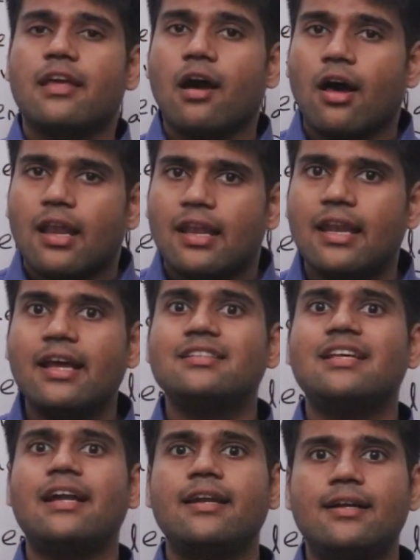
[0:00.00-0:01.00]
Unless
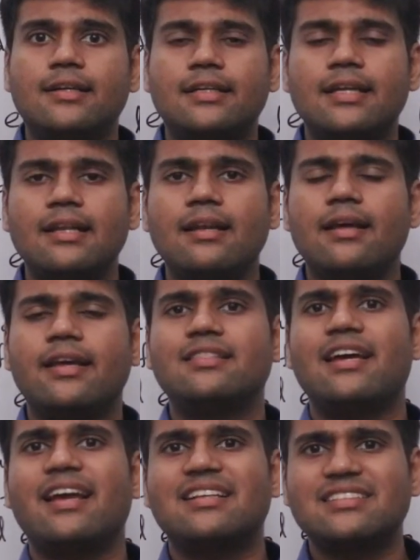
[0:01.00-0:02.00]
and until in
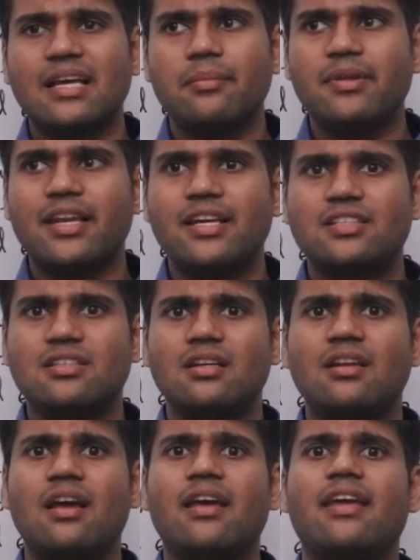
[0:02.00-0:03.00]
the examination,